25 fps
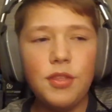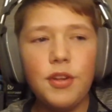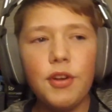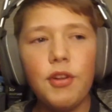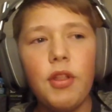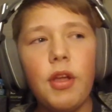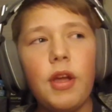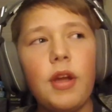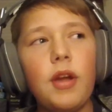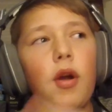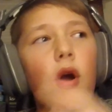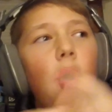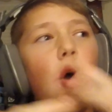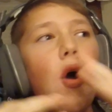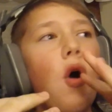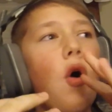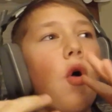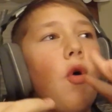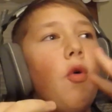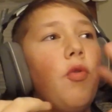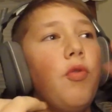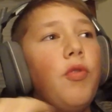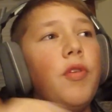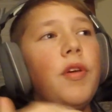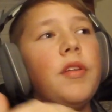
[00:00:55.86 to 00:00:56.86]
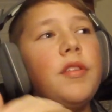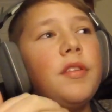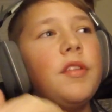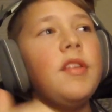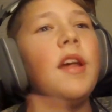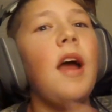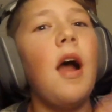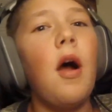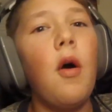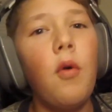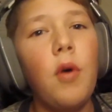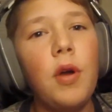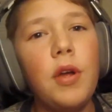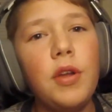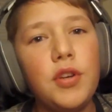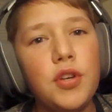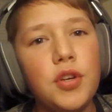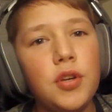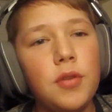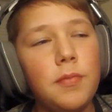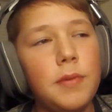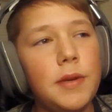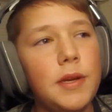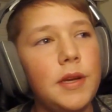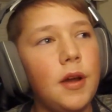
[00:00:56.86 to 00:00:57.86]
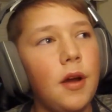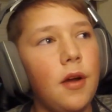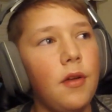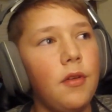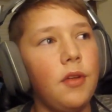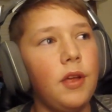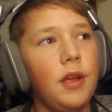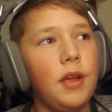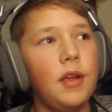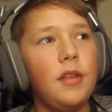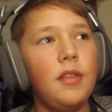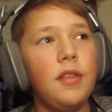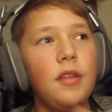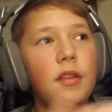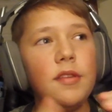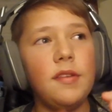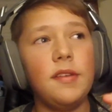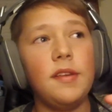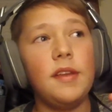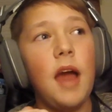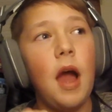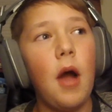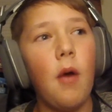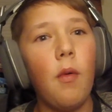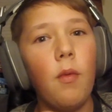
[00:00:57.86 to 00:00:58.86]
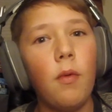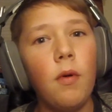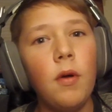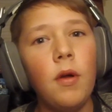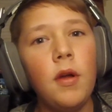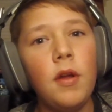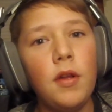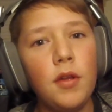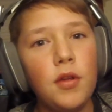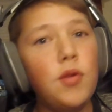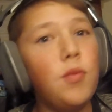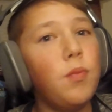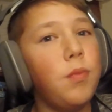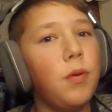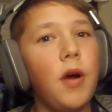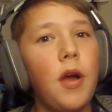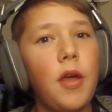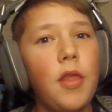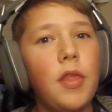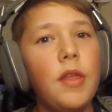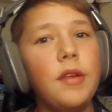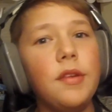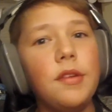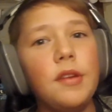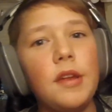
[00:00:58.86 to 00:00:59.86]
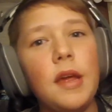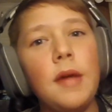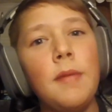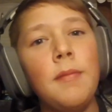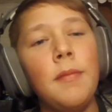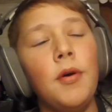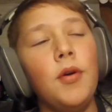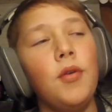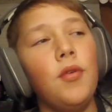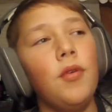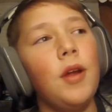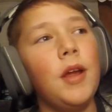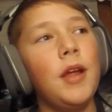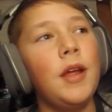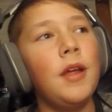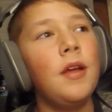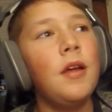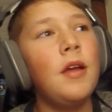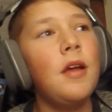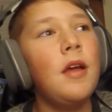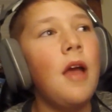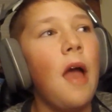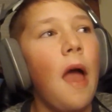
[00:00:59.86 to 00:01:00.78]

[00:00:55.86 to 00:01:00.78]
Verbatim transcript: they're like, oh, this is how it should be done. Like this is how you play this game mode, right?